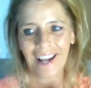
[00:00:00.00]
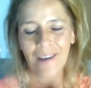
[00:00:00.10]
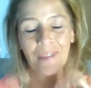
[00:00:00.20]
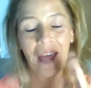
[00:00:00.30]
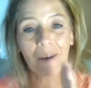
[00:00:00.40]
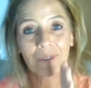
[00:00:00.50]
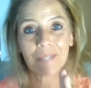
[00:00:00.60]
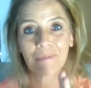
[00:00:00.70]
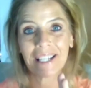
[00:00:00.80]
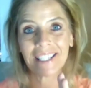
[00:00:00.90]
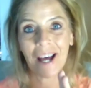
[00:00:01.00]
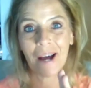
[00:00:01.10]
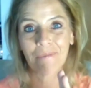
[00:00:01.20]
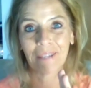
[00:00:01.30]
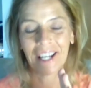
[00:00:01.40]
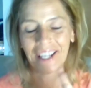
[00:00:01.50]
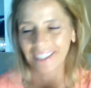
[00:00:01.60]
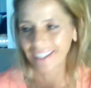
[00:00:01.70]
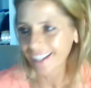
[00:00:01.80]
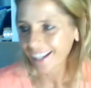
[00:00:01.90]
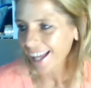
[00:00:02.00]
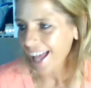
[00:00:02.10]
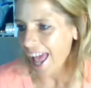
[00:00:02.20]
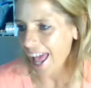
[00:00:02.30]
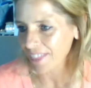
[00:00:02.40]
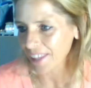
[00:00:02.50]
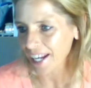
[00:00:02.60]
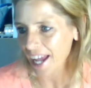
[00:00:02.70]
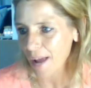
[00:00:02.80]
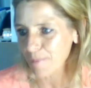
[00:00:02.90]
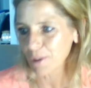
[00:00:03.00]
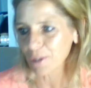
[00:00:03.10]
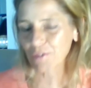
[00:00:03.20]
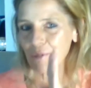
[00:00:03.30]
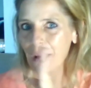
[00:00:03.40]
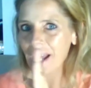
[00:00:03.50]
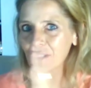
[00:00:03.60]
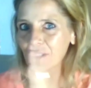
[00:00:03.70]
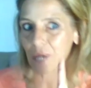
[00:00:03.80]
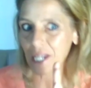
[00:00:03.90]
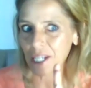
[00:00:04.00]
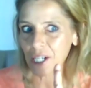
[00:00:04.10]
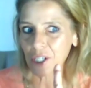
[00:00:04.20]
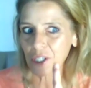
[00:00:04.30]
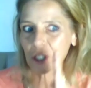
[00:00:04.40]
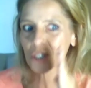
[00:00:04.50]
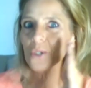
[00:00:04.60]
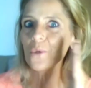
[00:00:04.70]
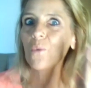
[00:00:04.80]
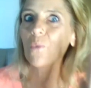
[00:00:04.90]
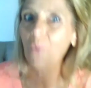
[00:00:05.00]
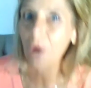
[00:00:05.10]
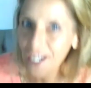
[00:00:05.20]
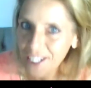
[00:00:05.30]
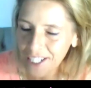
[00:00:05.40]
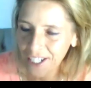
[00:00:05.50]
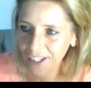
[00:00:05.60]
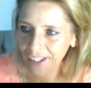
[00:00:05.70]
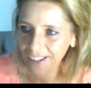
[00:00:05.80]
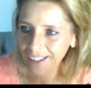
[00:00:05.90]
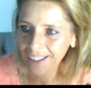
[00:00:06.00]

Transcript: That was my timeline. And then I moved my three years to one year